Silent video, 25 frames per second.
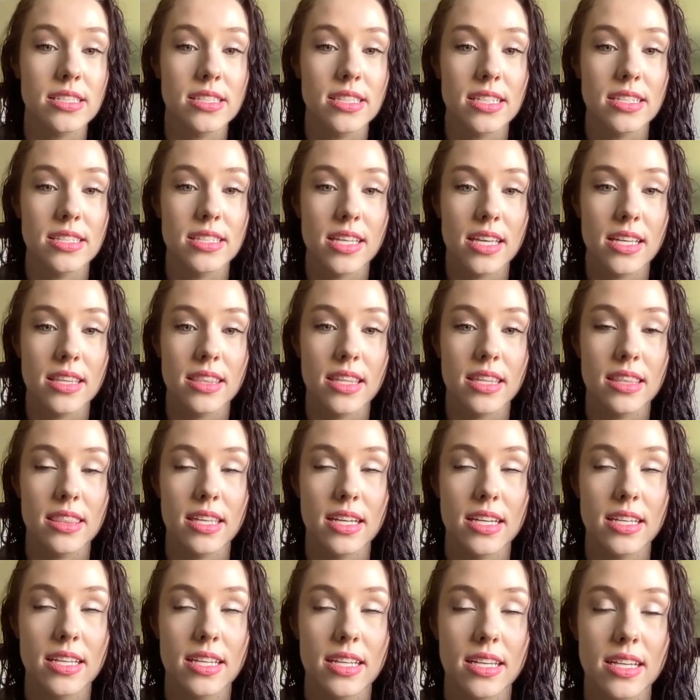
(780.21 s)
They said that
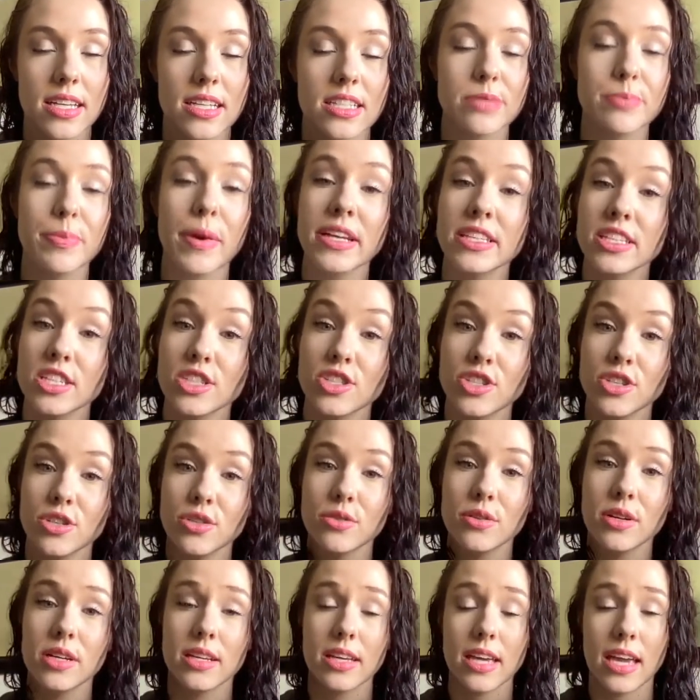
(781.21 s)
they didn't expect it
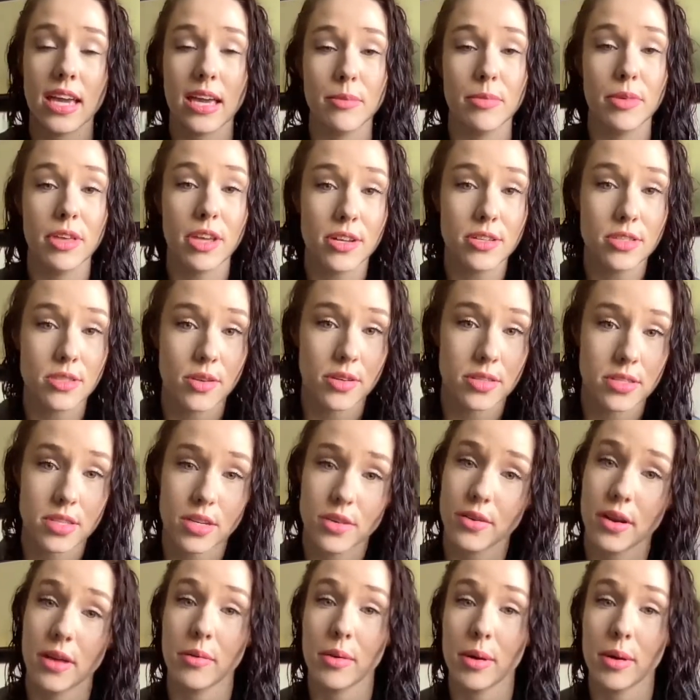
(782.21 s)
to, and KB also has a great